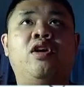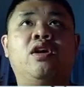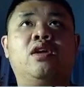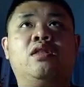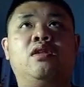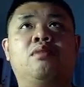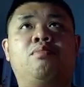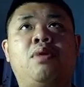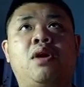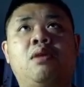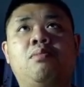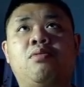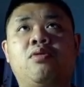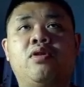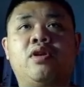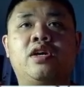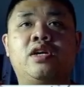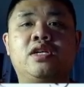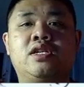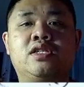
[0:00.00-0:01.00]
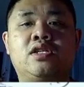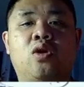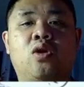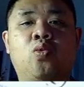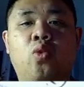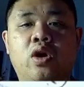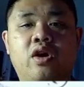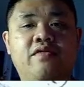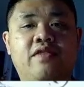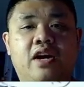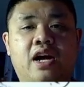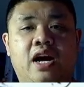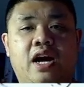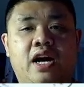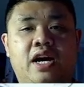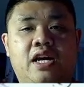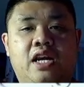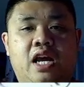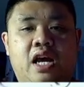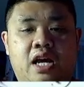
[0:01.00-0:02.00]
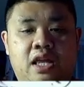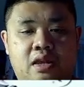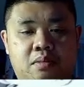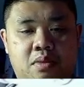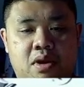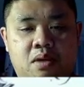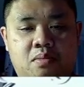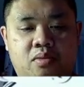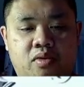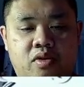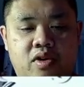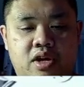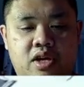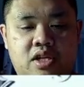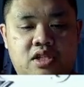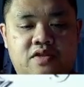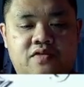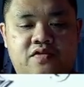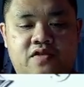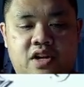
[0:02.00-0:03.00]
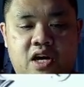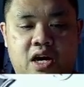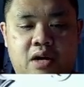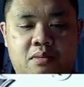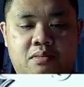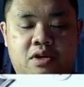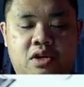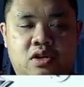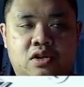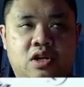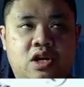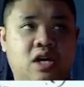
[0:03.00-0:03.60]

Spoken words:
The paper is one of a kind, and the paper is phenomenal.